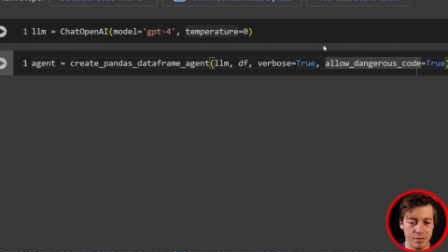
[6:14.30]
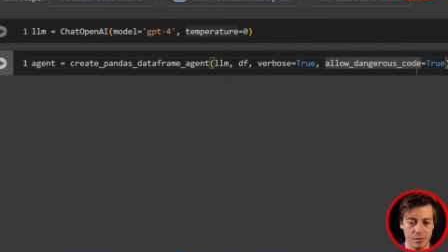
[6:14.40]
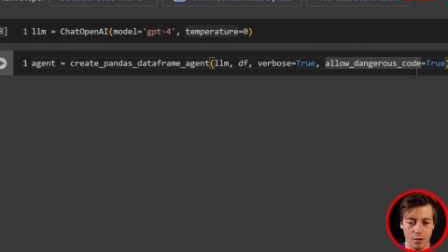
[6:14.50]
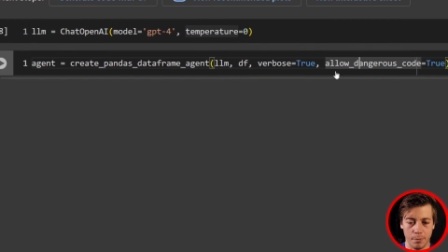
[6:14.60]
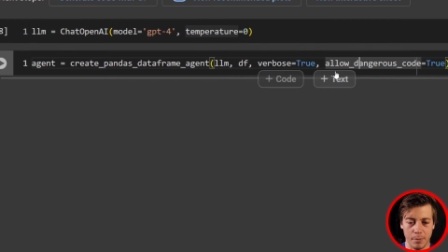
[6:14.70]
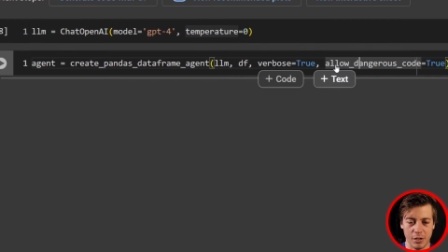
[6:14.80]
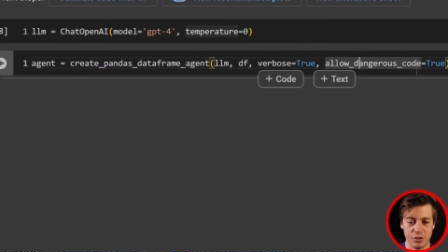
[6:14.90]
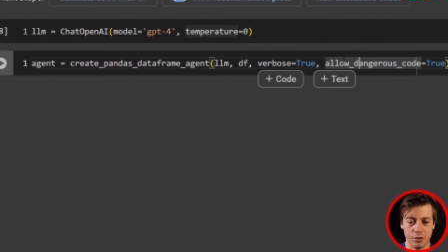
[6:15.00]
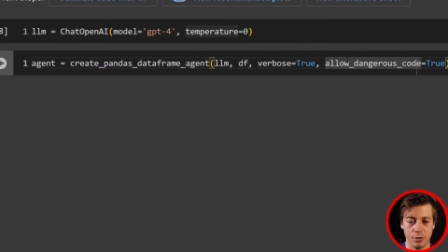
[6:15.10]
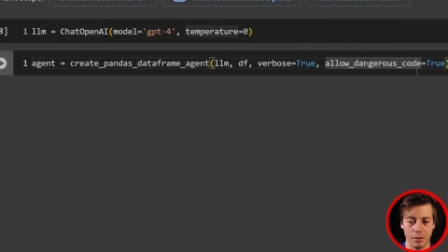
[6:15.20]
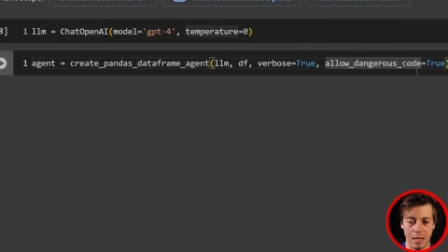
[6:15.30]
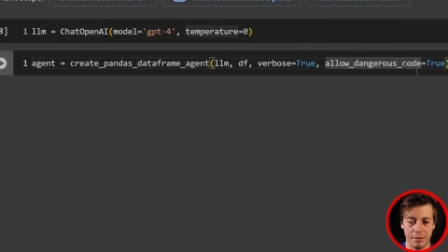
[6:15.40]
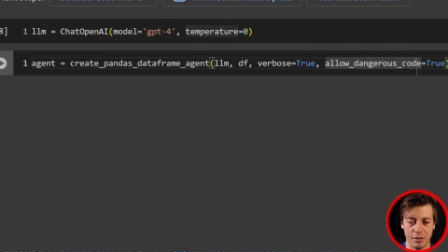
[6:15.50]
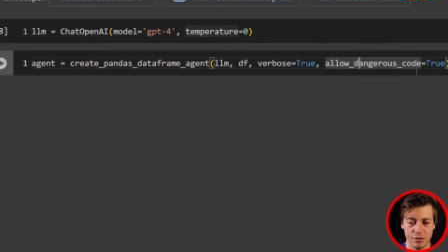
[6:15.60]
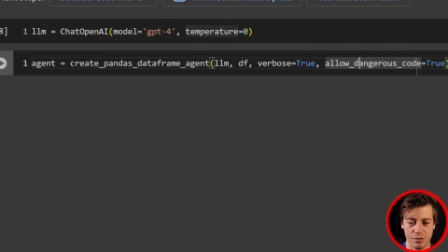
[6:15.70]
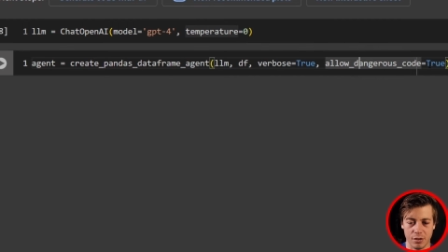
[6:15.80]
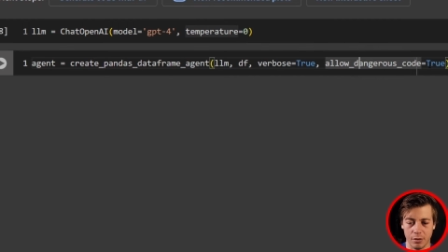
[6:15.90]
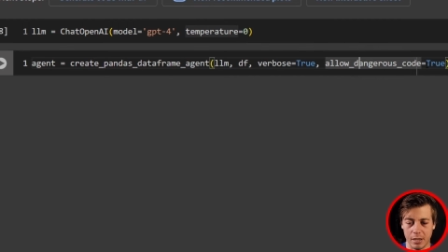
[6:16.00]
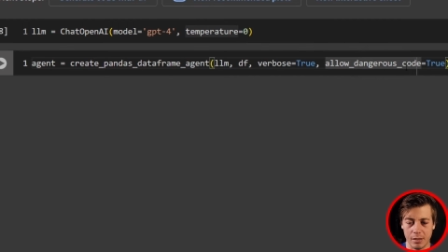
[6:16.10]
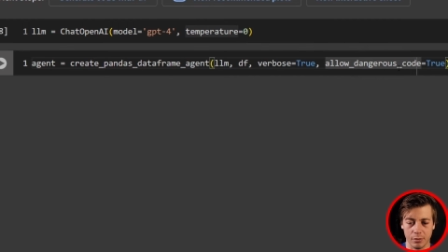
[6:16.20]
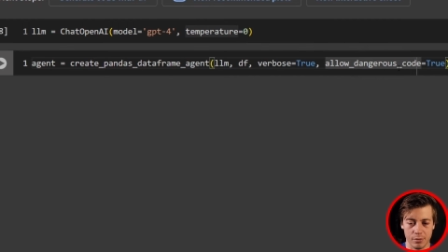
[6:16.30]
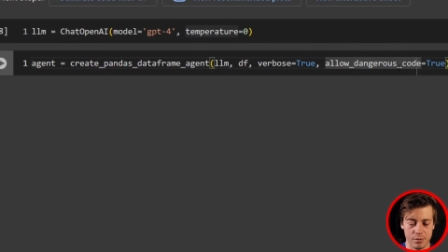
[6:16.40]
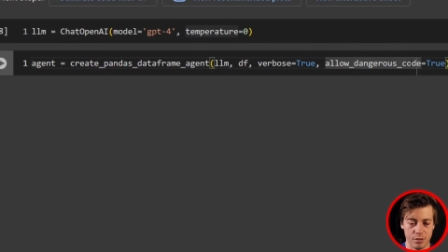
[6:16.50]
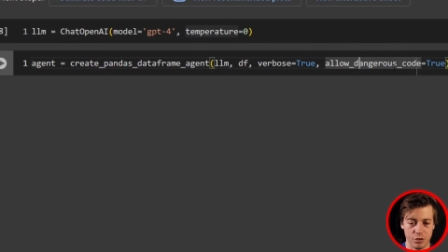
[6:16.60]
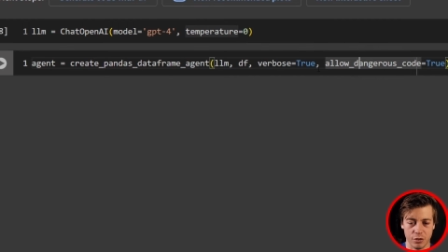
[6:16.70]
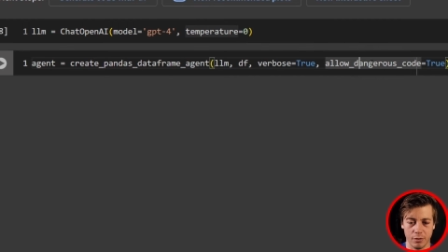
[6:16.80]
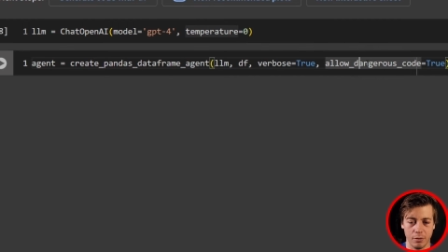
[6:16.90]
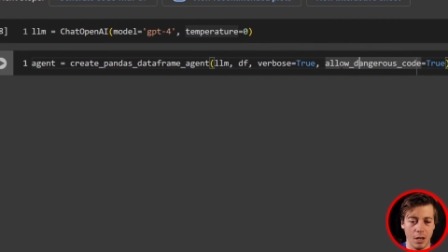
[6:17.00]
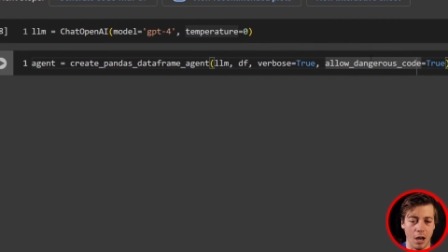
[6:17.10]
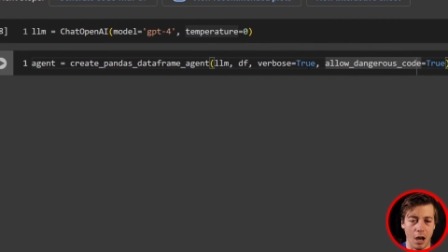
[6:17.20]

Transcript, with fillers: So make sure you allow dangerous code equals to true.